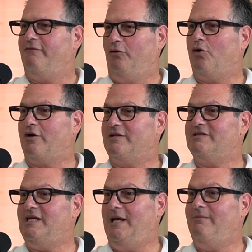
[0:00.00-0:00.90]
Florida
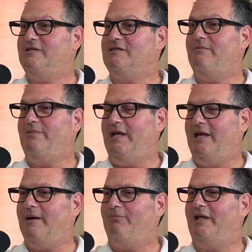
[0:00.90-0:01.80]
seems to
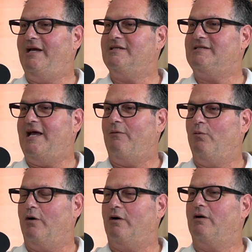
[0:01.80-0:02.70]
be a place that
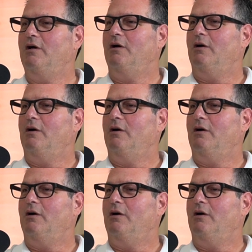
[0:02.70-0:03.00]
we're